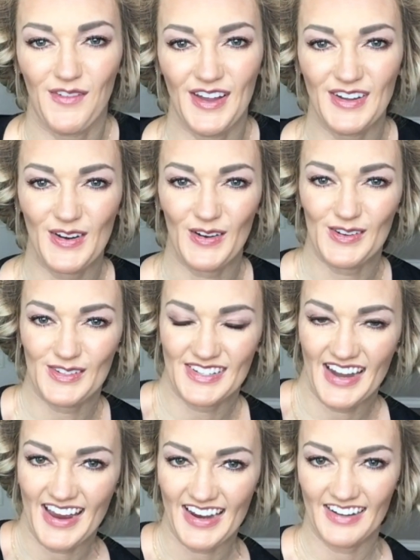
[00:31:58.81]
fun girls'
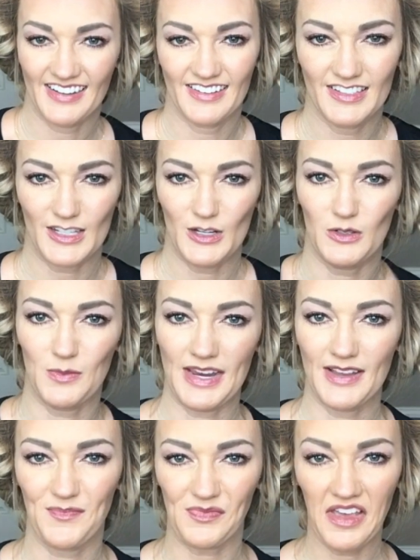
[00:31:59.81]
night. Excuse me.